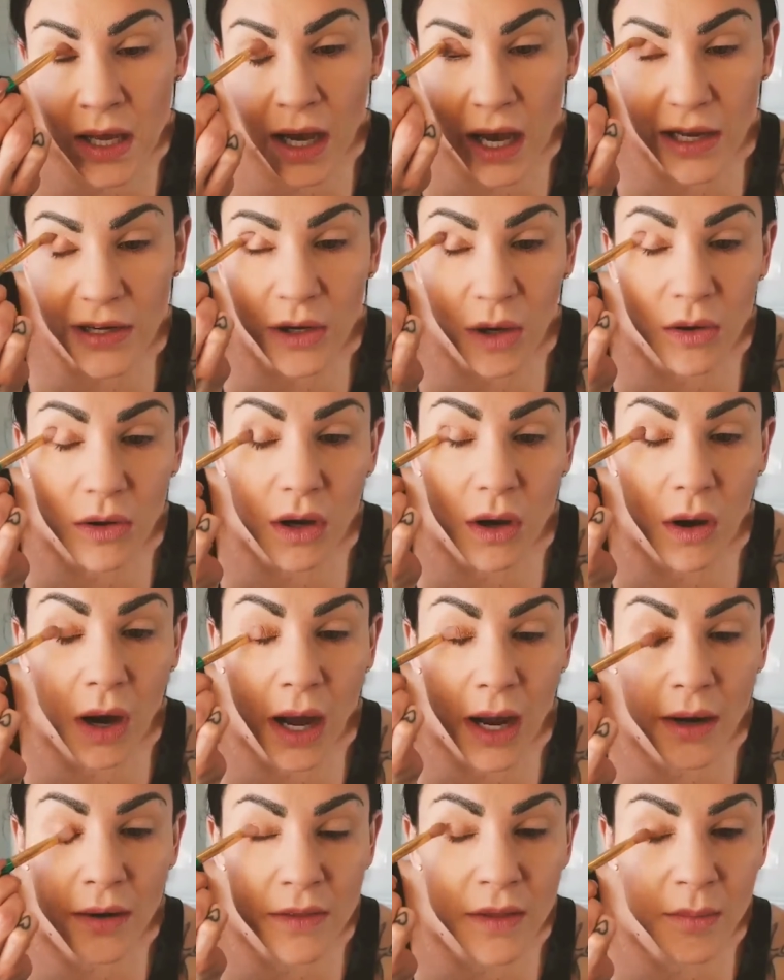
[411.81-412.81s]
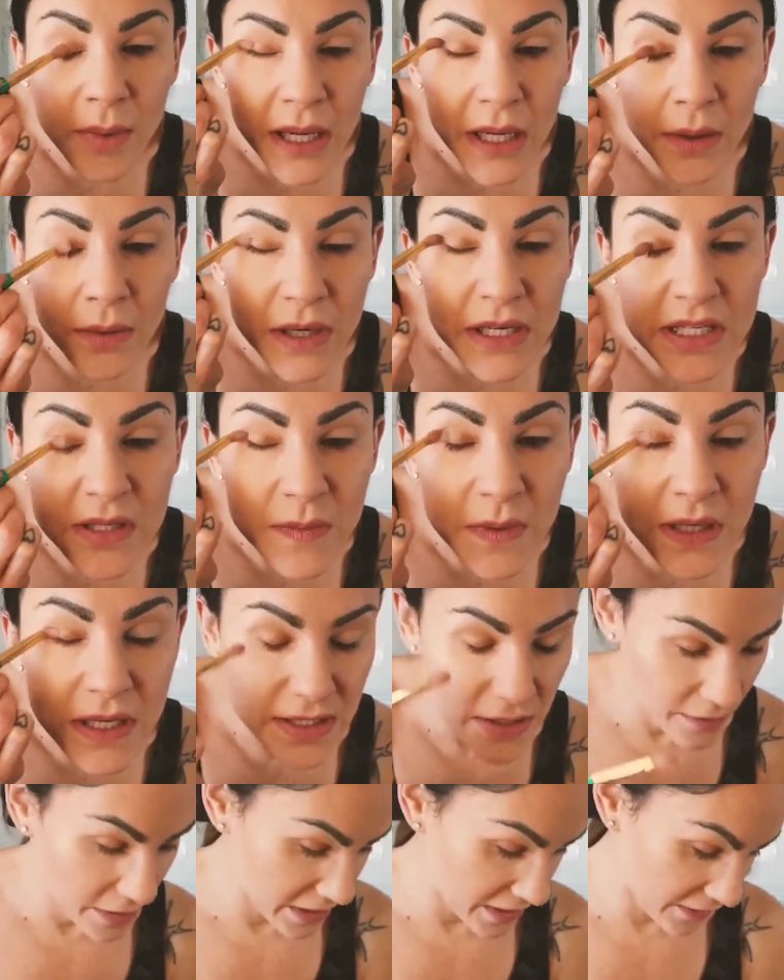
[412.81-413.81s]
I don't go higher than my crease because
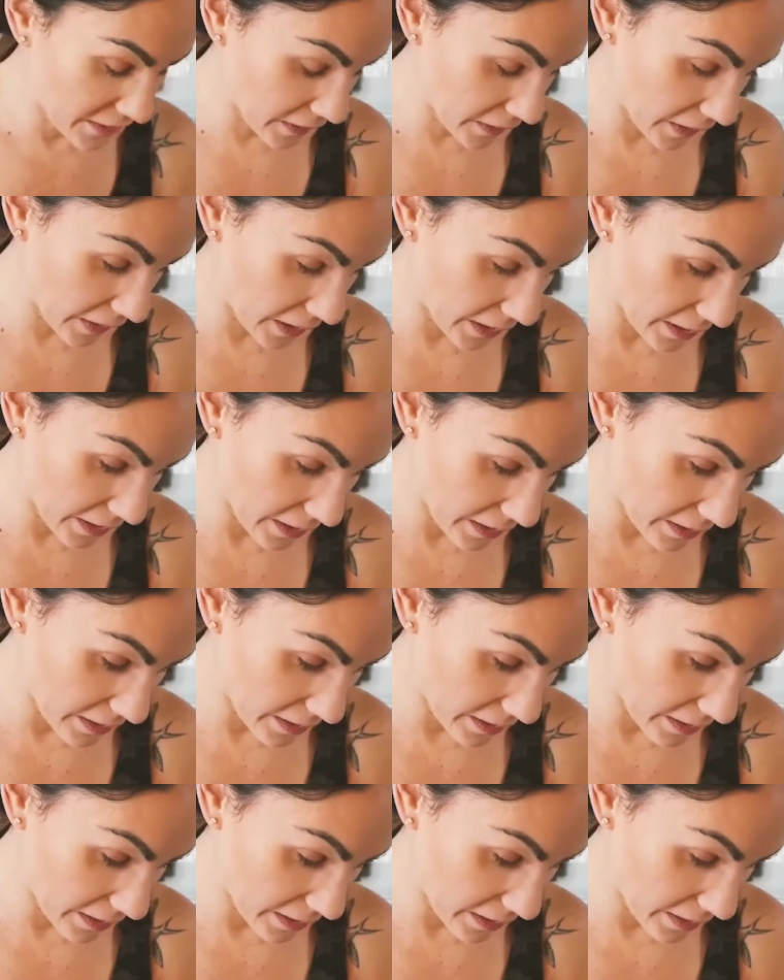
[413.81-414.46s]
I always feel like